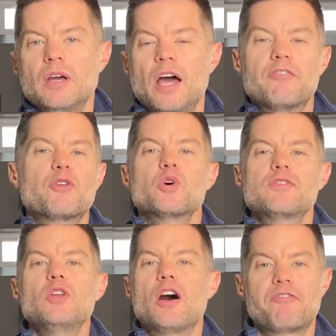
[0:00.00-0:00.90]
And for those
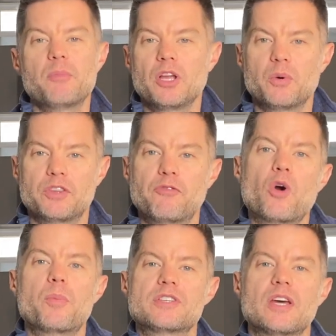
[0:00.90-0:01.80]
of you not familiar with the
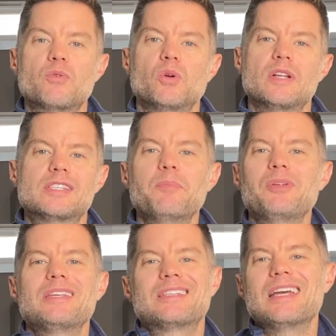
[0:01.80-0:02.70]
4% rule, it
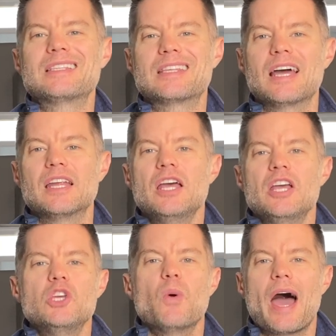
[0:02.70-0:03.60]
simply states that
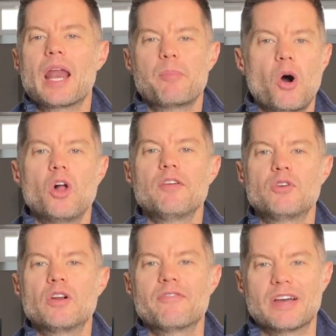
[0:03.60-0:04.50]
you add up all of
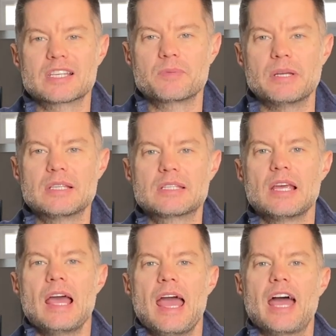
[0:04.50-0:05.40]
your
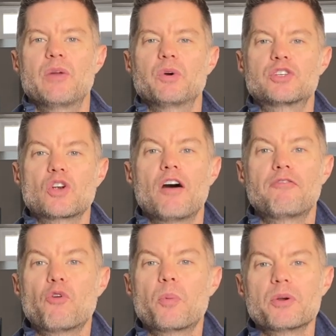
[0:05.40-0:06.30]
investments and withdraw
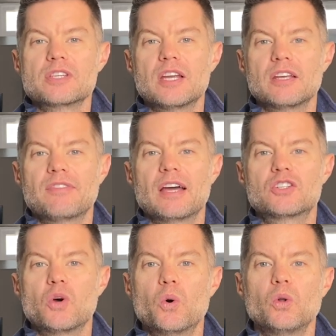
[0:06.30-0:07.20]
4% of that
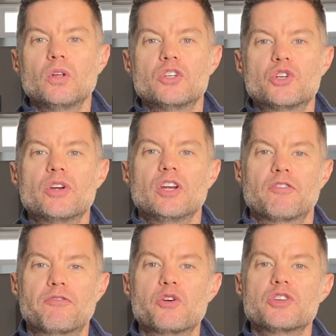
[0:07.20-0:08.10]
total during your
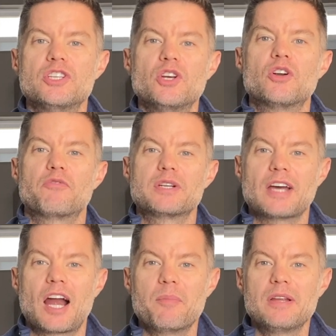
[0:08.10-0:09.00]
first year of
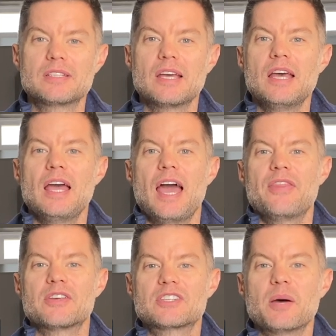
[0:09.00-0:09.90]
retirement, and
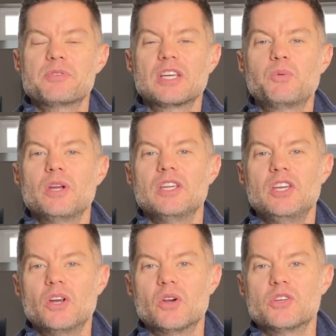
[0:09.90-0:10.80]
the subsequent
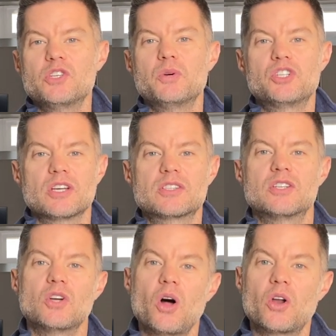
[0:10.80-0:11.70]
years you adjust the
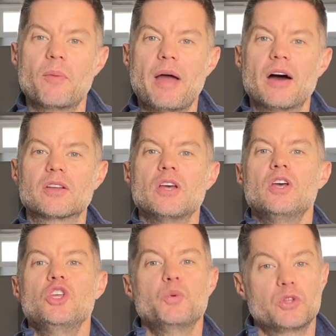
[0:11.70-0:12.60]
dollar amount
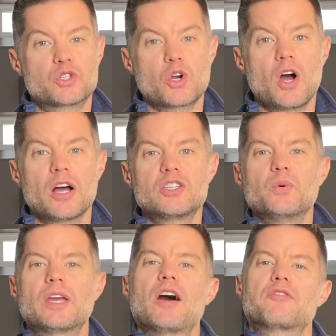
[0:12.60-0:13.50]
you withdraw to
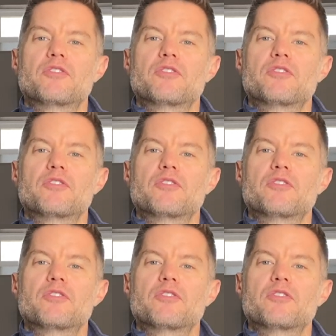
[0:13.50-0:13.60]
account for